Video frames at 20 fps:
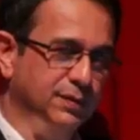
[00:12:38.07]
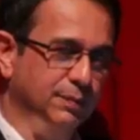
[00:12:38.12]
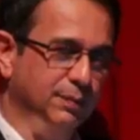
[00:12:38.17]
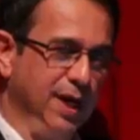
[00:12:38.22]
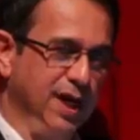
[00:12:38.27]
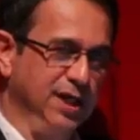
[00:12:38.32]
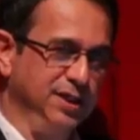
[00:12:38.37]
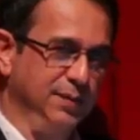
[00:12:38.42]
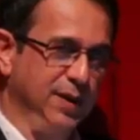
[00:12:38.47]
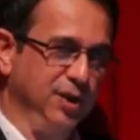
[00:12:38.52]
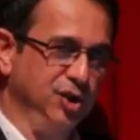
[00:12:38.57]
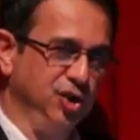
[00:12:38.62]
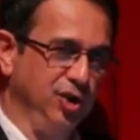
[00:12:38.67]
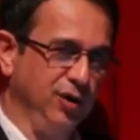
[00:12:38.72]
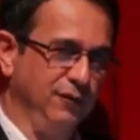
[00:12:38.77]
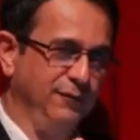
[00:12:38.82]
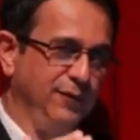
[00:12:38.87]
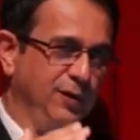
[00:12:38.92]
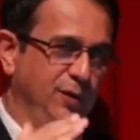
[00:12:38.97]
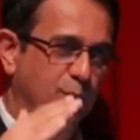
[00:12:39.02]
plasma
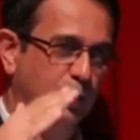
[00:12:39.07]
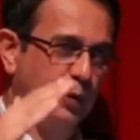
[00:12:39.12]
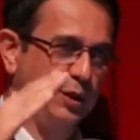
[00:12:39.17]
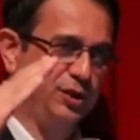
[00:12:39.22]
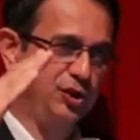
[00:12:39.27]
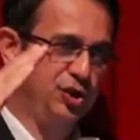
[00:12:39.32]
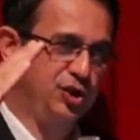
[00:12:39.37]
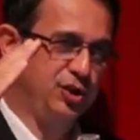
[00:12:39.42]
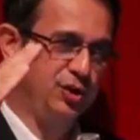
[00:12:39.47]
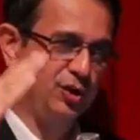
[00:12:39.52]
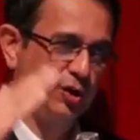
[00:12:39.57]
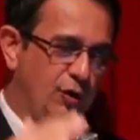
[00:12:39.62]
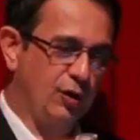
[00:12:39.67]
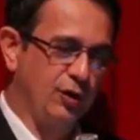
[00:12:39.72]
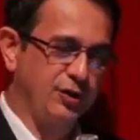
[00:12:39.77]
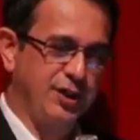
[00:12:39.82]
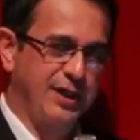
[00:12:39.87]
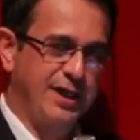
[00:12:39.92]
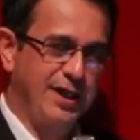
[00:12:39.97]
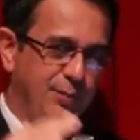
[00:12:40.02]
shift will
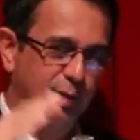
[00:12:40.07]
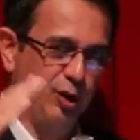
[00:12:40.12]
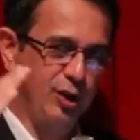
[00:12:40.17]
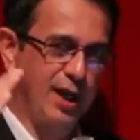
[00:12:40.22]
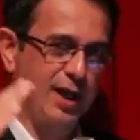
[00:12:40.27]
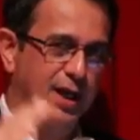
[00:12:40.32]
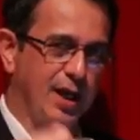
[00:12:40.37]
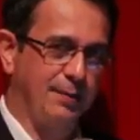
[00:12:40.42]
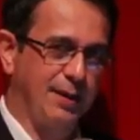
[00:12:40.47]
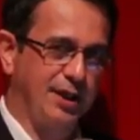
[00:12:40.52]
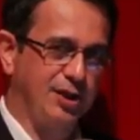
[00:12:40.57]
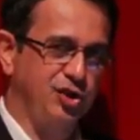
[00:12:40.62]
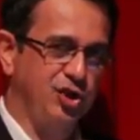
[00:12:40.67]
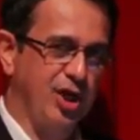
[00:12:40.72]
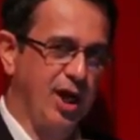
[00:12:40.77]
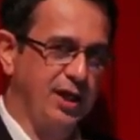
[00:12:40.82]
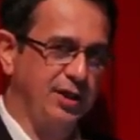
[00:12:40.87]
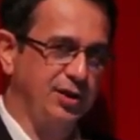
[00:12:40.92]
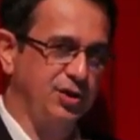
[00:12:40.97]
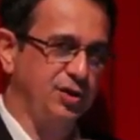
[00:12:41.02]
cause a hemodynamic
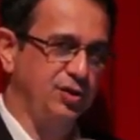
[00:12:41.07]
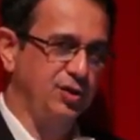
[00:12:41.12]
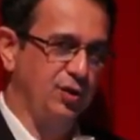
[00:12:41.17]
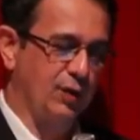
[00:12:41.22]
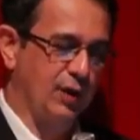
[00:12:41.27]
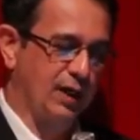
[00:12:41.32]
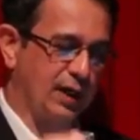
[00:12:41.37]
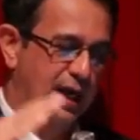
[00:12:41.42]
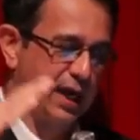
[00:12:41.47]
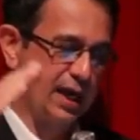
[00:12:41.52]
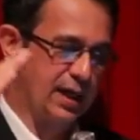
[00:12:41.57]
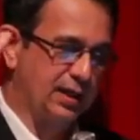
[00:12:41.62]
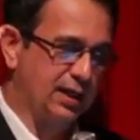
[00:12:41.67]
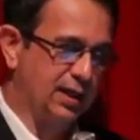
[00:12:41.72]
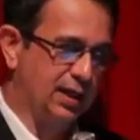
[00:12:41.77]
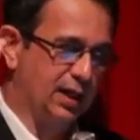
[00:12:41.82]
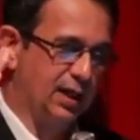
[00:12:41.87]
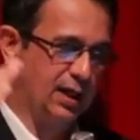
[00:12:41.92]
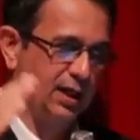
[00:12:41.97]
change. So again,